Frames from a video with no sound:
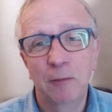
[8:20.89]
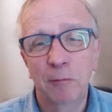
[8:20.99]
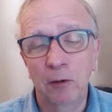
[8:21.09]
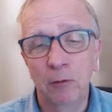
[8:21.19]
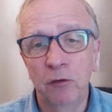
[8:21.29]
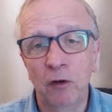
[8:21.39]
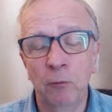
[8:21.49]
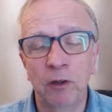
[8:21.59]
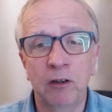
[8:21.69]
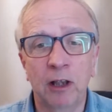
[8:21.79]
but you find
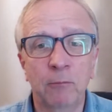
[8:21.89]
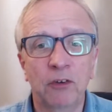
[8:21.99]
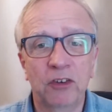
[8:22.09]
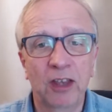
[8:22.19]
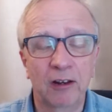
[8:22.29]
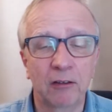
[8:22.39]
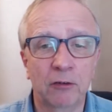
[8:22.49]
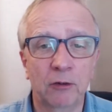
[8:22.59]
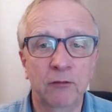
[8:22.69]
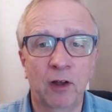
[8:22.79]
when you come to sell in
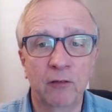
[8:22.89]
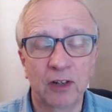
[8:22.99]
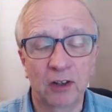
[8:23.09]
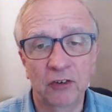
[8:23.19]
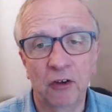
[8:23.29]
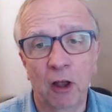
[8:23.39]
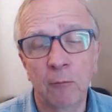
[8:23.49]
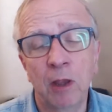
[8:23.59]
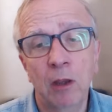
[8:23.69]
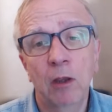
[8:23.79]
3-5 years'
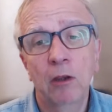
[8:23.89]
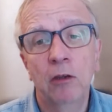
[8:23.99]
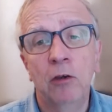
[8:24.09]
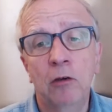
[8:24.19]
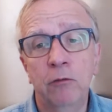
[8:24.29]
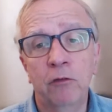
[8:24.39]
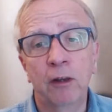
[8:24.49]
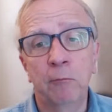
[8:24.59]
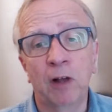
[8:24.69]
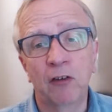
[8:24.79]
time, you could find
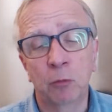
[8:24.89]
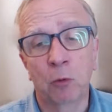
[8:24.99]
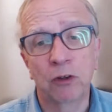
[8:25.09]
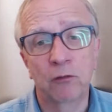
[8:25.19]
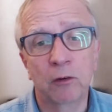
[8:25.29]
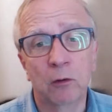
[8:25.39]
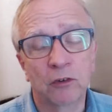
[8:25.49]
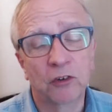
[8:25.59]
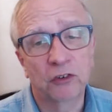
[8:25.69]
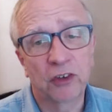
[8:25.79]
it much more difficult
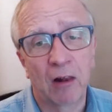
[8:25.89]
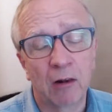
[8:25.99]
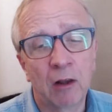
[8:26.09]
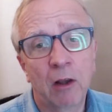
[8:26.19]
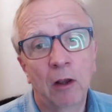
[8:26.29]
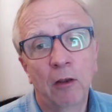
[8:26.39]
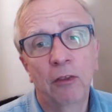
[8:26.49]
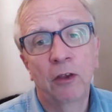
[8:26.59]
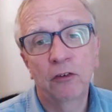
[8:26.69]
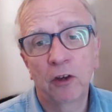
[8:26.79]
to sell
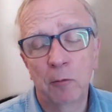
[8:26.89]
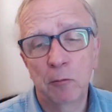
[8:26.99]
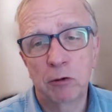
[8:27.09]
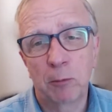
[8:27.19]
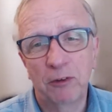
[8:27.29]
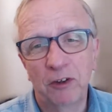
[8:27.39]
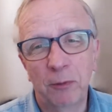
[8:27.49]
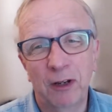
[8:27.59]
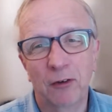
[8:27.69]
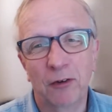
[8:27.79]
those type of properties
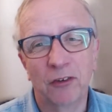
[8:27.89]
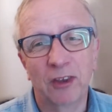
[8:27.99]
because